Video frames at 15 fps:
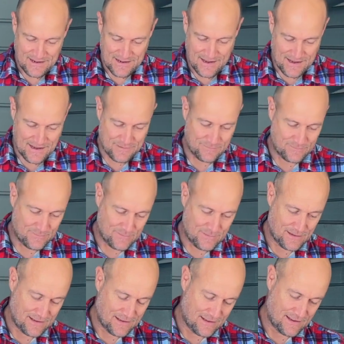And
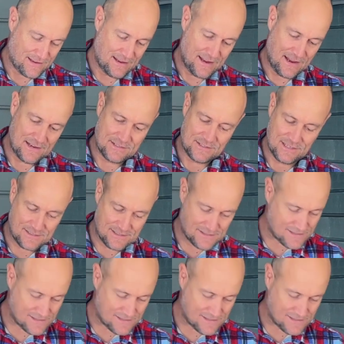she's a